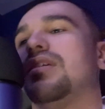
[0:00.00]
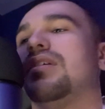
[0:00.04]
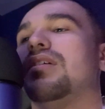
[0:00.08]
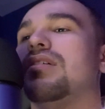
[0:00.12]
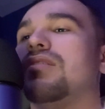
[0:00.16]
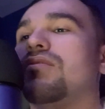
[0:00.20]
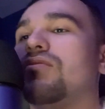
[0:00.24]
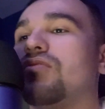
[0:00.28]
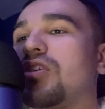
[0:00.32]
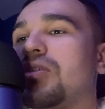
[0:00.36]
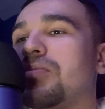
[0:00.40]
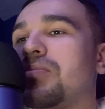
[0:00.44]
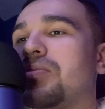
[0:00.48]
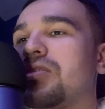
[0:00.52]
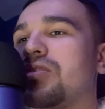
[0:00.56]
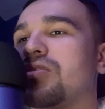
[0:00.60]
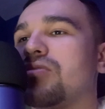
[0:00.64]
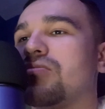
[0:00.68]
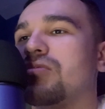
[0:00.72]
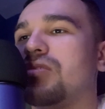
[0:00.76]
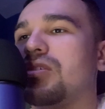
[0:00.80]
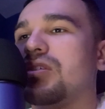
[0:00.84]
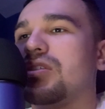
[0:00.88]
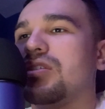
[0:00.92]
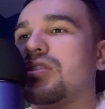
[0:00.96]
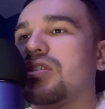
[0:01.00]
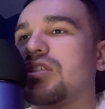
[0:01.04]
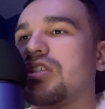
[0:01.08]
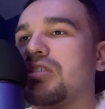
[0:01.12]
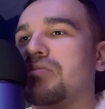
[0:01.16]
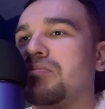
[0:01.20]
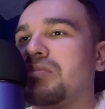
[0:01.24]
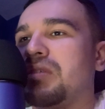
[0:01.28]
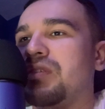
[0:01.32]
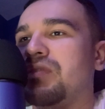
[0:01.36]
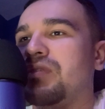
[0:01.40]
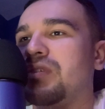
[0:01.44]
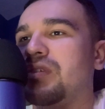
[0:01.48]
For episode 1, it's going to
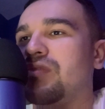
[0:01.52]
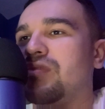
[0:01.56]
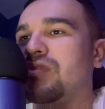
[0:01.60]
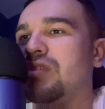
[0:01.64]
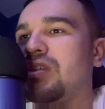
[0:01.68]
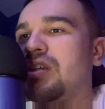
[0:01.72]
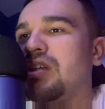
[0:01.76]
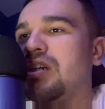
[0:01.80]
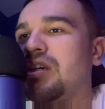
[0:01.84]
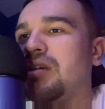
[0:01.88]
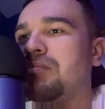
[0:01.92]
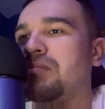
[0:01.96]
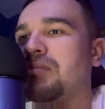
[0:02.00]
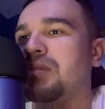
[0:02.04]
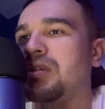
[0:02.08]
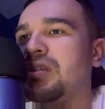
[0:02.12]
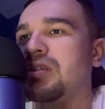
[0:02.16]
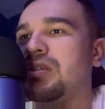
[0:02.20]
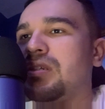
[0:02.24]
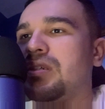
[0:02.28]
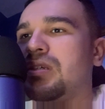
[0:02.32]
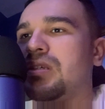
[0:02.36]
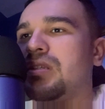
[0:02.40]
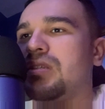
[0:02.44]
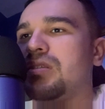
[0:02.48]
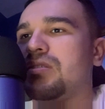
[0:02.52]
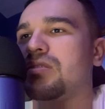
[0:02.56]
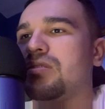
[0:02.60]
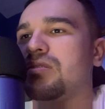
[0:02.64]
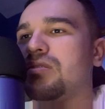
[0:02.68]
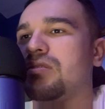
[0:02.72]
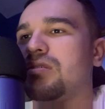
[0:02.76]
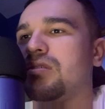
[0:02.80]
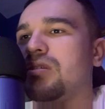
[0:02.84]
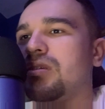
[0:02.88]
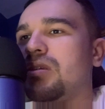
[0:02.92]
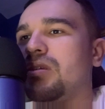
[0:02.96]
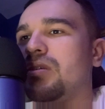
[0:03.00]
be 59 minutes.
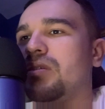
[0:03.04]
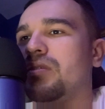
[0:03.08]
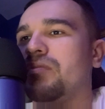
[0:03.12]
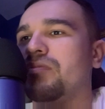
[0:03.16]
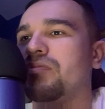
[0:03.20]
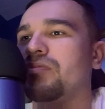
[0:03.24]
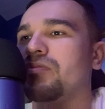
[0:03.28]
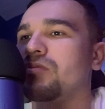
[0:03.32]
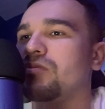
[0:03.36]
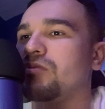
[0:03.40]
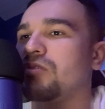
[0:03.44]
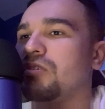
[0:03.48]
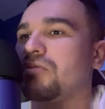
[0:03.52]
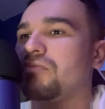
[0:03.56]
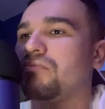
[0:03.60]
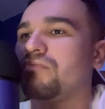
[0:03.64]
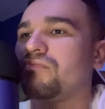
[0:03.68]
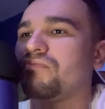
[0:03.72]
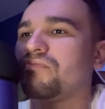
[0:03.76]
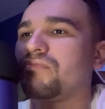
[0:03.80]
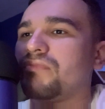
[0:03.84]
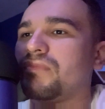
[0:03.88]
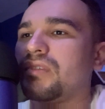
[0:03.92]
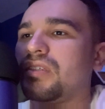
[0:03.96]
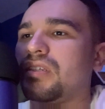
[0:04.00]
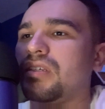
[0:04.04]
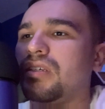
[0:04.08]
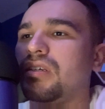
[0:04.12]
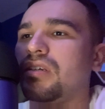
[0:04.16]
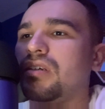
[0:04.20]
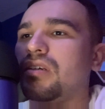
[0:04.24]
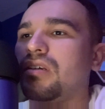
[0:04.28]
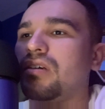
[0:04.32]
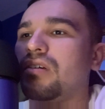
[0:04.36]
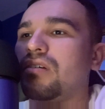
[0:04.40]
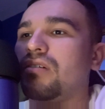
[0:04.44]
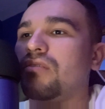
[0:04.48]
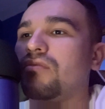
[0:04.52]
Well,
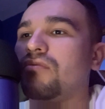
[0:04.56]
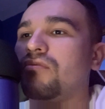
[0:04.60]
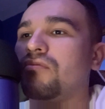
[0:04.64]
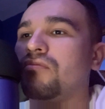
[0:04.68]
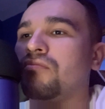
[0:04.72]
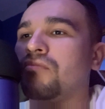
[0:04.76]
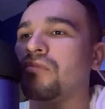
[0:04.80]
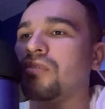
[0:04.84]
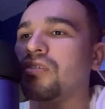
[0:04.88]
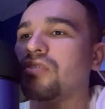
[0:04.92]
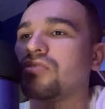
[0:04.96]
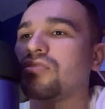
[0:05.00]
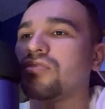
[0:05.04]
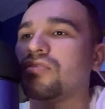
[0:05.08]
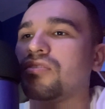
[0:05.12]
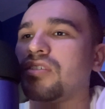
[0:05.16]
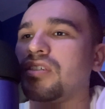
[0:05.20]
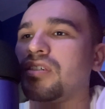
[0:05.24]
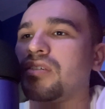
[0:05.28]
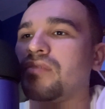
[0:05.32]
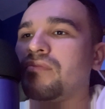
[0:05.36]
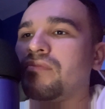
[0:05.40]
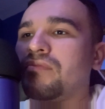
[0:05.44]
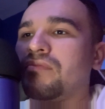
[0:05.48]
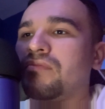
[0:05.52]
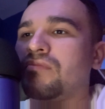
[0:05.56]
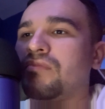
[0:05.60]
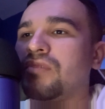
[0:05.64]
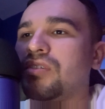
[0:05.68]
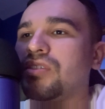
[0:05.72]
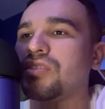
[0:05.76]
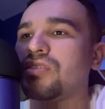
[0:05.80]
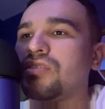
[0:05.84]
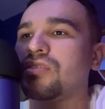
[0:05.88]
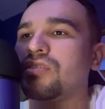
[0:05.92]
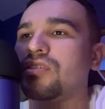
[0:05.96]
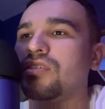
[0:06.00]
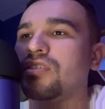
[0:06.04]
most
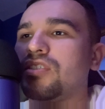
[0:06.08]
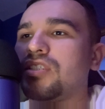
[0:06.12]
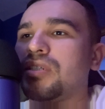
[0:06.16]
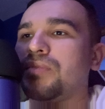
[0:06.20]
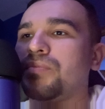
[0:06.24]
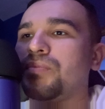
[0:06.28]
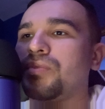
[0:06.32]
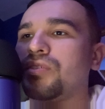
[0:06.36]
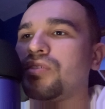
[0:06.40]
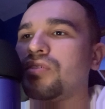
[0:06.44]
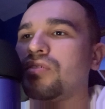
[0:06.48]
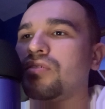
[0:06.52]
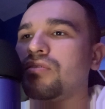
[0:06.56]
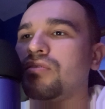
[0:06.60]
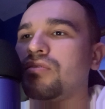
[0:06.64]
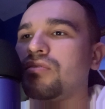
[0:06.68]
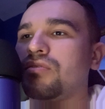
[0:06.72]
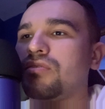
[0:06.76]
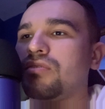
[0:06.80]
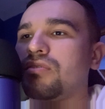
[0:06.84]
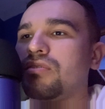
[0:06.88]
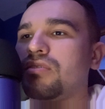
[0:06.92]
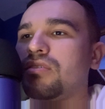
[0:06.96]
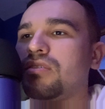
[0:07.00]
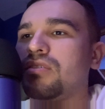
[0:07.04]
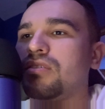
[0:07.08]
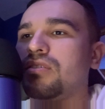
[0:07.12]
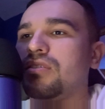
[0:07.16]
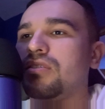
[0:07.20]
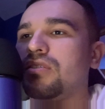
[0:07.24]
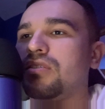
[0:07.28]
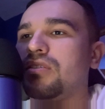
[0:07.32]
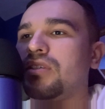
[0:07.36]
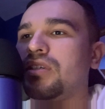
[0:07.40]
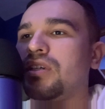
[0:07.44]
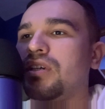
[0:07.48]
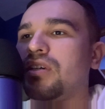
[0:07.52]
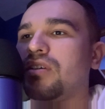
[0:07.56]
of these episodes,
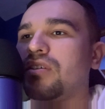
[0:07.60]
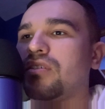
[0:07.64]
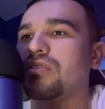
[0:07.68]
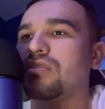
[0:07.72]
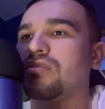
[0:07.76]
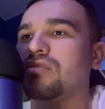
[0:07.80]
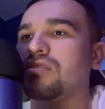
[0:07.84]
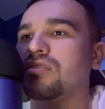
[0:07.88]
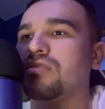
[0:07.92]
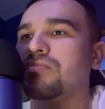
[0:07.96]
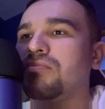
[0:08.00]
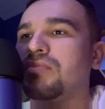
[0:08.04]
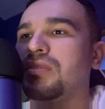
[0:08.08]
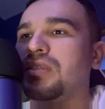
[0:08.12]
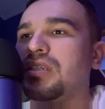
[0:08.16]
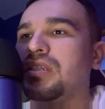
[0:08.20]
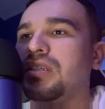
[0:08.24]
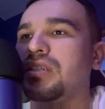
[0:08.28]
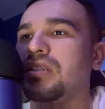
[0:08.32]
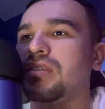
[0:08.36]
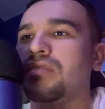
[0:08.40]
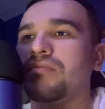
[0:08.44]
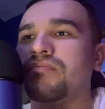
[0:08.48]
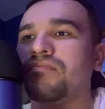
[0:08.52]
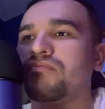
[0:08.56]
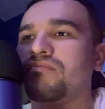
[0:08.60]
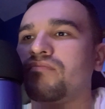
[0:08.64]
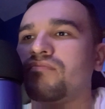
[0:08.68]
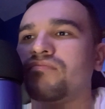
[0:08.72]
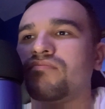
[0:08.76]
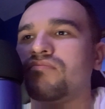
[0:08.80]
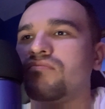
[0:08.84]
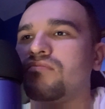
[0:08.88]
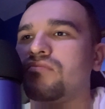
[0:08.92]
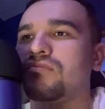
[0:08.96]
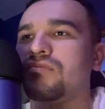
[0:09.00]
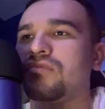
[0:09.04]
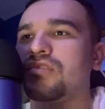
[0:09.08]
they are going to be
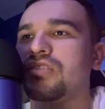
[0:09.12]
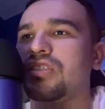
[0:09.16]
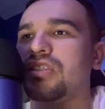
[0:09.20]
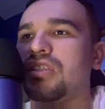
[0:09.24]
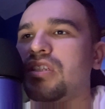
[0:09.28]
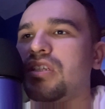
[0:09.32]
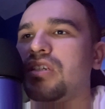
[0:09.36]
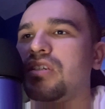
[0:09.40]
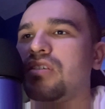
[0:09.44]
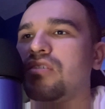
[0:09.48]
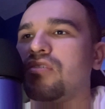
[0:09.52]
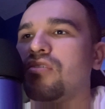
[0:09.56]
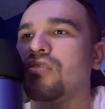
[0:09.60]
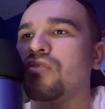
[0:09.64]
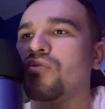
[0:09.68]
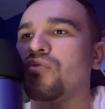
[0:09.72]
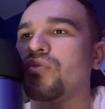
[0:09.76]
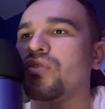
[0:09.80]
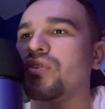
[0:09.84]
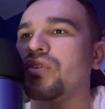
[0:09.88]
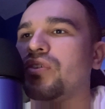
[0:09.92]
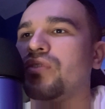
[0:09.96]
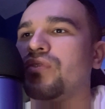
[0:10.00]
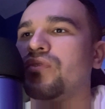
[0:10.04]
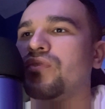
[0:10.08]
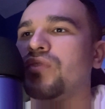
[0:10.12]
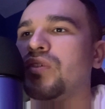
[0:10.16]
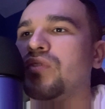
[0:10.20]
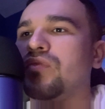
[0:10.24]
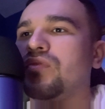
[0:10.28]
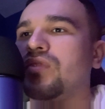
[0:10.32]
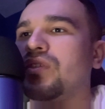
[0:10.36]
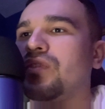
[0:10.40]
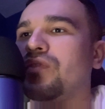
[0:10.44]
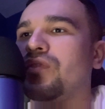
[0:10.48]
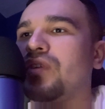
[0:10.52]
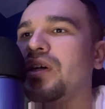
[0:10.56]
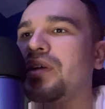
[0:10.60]
just like over
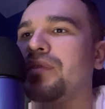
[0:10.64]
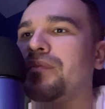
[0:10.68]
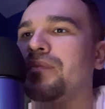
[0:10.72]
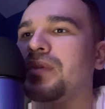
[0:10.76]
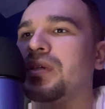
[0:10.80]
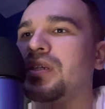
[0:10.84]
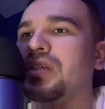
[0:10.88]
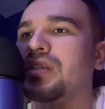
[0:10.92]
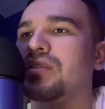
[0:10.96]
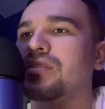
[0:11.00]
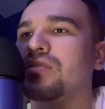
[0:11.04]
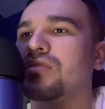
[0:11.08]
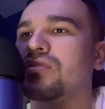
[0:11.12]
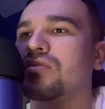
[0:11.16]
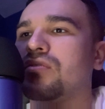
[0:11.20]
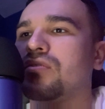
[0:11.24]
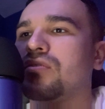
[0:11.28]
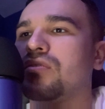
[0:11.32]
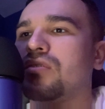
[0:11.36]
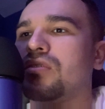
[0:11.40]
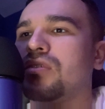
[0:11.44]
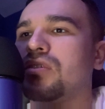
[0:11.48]
55 minutes.